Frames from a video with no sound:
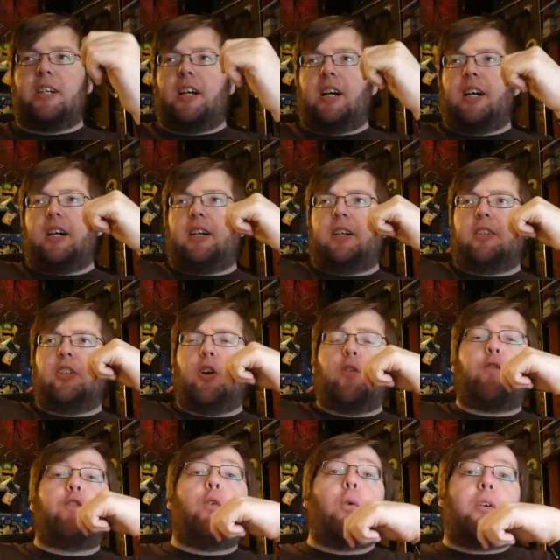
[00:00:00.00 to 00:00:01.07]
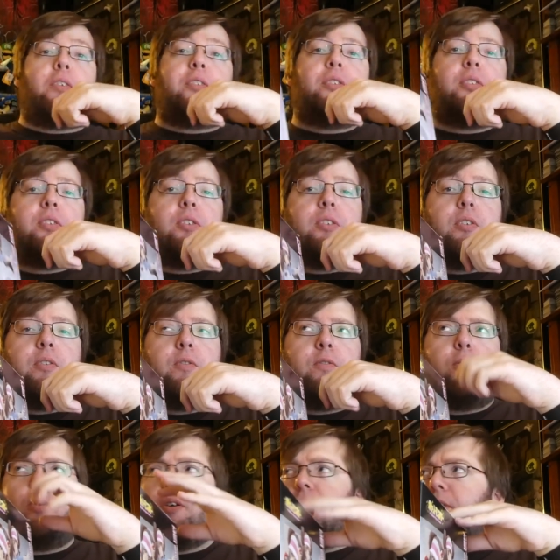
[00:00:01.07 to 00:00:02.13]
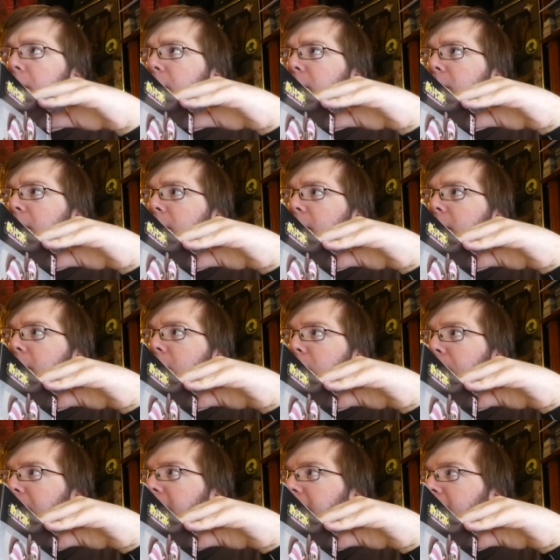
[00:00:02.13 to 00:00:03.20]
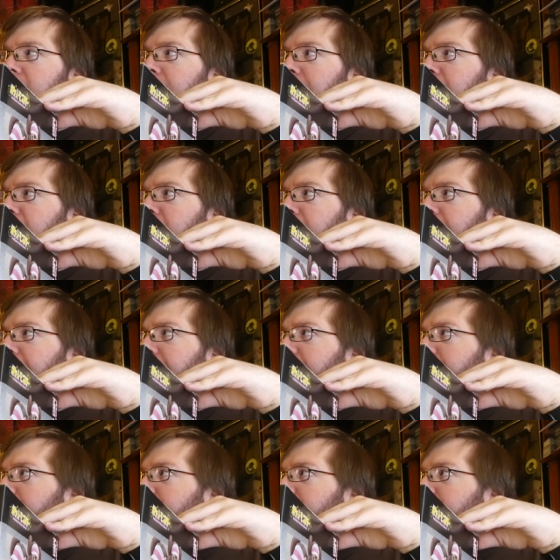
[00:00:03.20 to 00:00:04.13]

uh, no, fourth. Fourth? Serena came out, right?